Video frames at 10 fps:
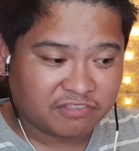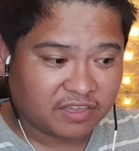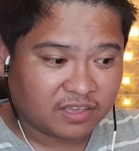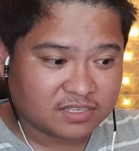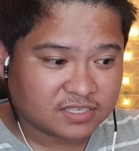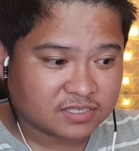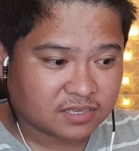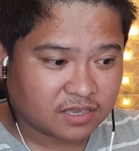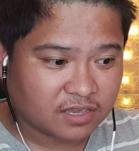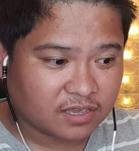This
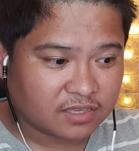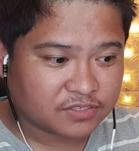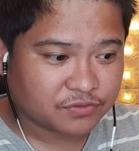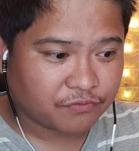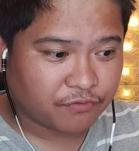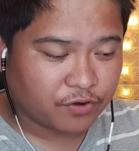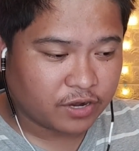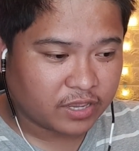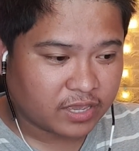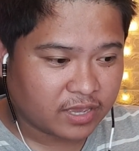is
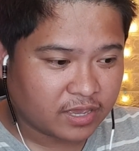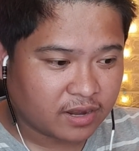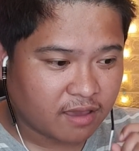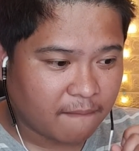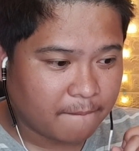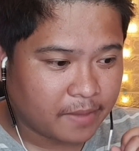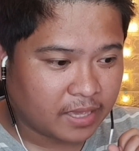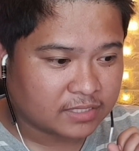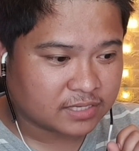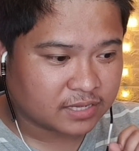freaking
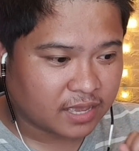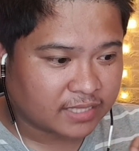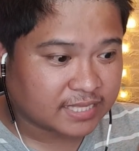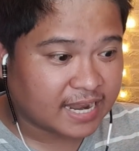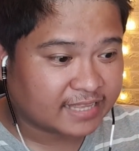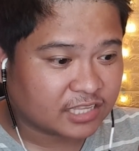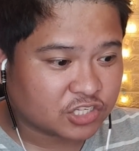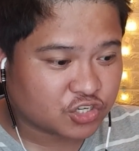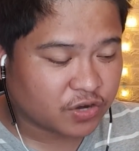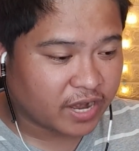amazing, guys. I like the
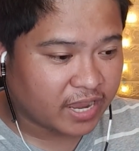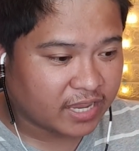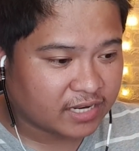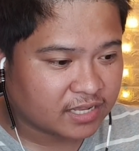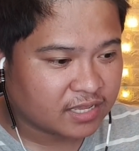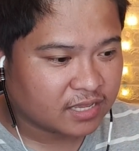train,